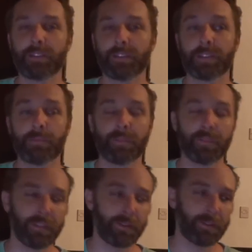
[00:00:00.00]
And some of the
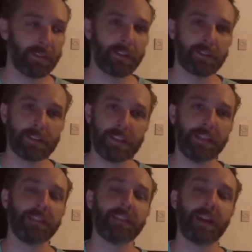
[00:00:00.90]
local leaders
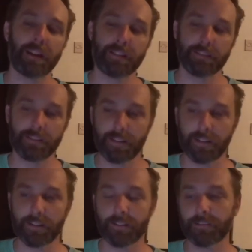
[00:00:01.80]
need that
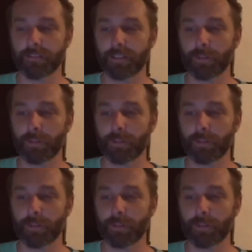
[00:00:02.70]
little